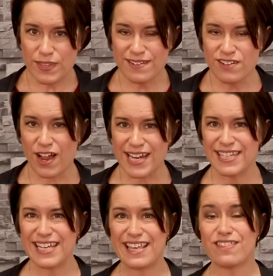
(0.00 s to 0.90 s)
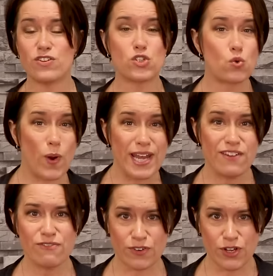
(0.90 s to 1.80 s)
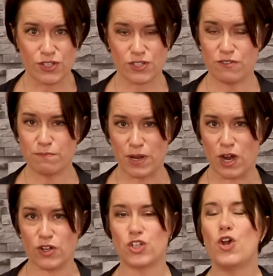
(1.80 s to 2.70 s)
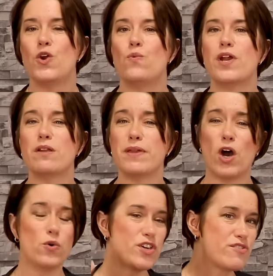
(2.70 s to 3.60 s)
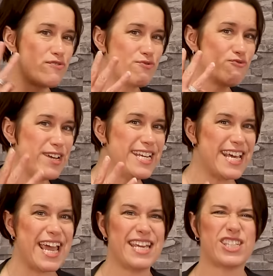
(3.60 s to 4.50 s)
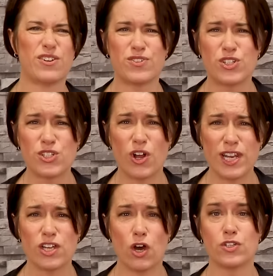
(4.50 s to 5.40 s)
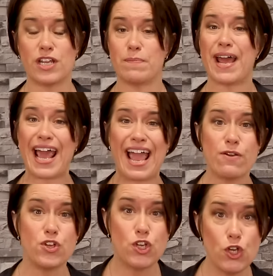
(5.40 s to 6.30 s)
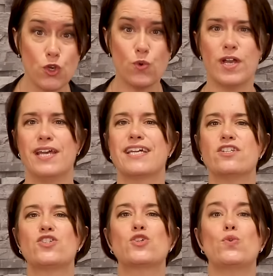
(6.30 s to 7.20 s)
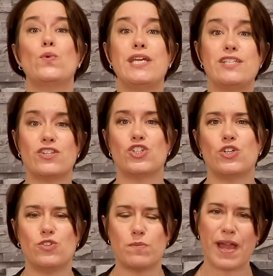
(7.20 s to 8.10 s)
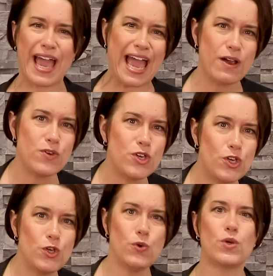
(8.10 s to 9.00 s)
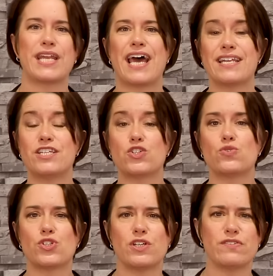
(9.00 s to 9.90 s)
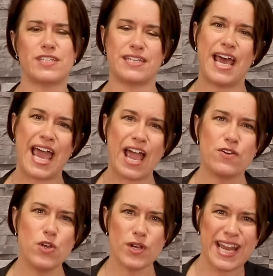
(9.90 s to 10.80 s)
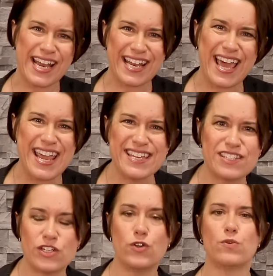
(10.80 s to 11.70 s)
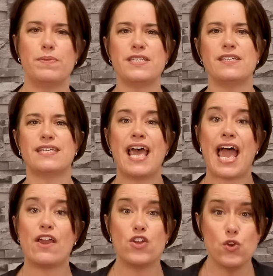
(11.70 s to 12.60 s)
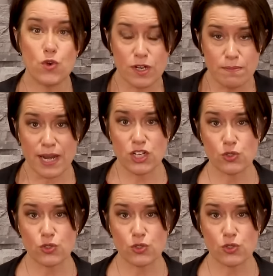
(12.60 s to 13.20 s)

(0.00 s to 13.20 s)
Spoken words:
the 19th and 21st of March, we're going to be holding 3 days of solid content about how you can squeeze the juice, about how you can add additional services, how you can add layers to your business, how you can manage